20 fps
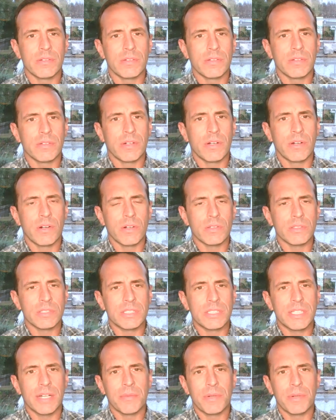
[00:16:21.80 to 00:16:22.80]

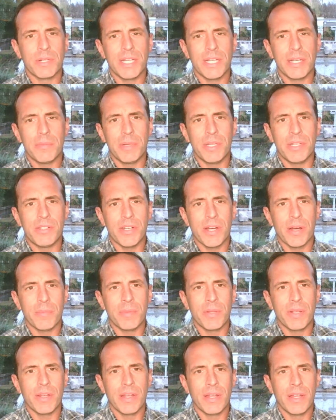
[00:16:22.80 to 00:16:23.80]
hurdles that would need to be
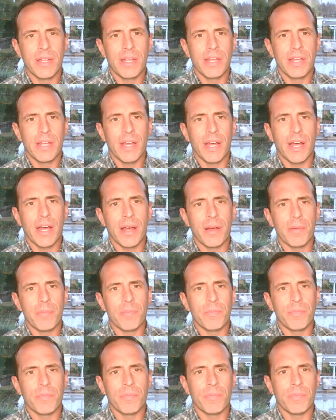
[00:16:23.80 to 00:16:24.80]
jumped, um,
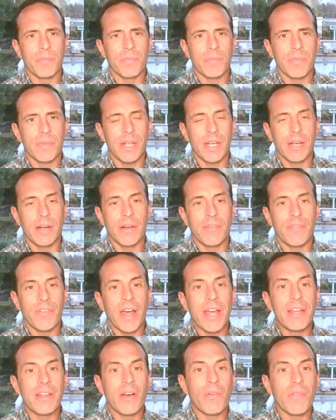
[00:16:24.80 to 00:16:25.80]
if I
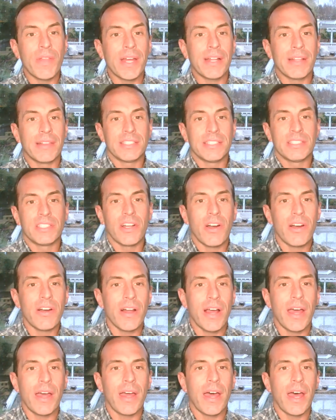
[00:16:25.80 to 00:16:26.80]
had known that at the
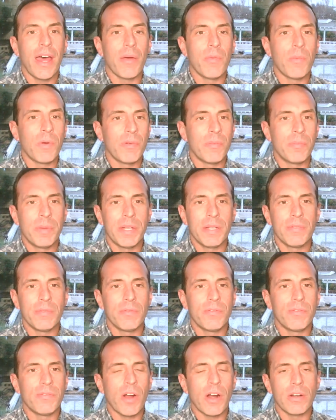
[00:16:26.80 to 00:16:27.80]
start, I would have been
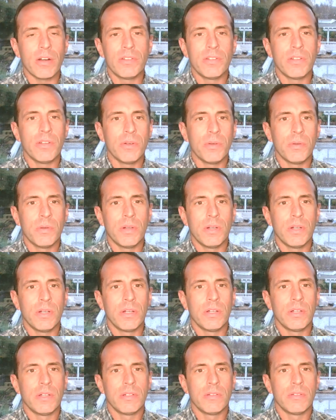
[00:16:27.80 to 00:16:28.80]
far too
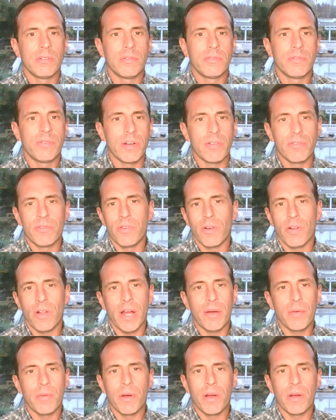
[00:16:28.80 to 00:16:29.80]
fearful.
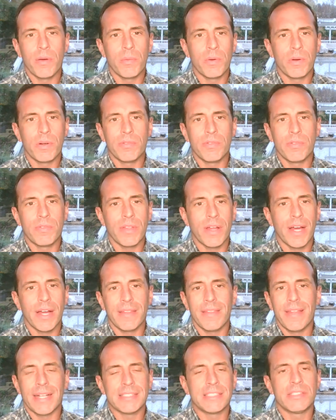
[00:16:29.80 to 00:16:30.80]
I would have
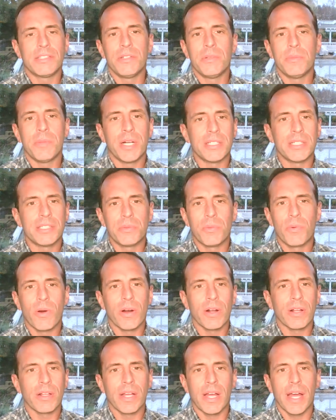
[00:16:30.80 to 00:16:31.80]
thought that's too much
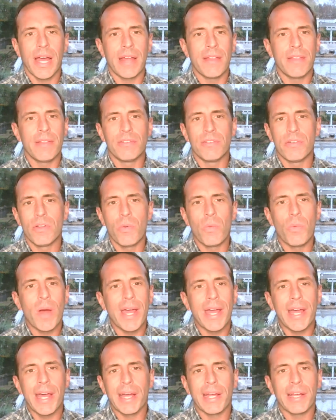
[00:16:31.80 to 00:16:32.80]
work. There's no
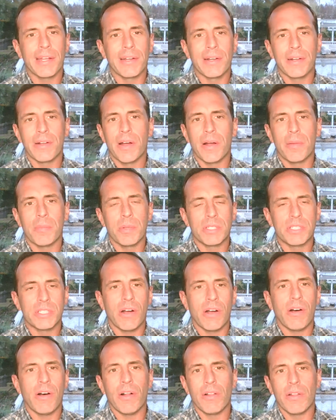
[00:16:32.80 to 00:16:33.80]
way I could accomplish
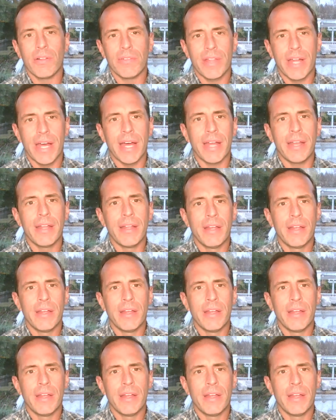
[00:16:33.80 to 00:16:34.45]
all of that.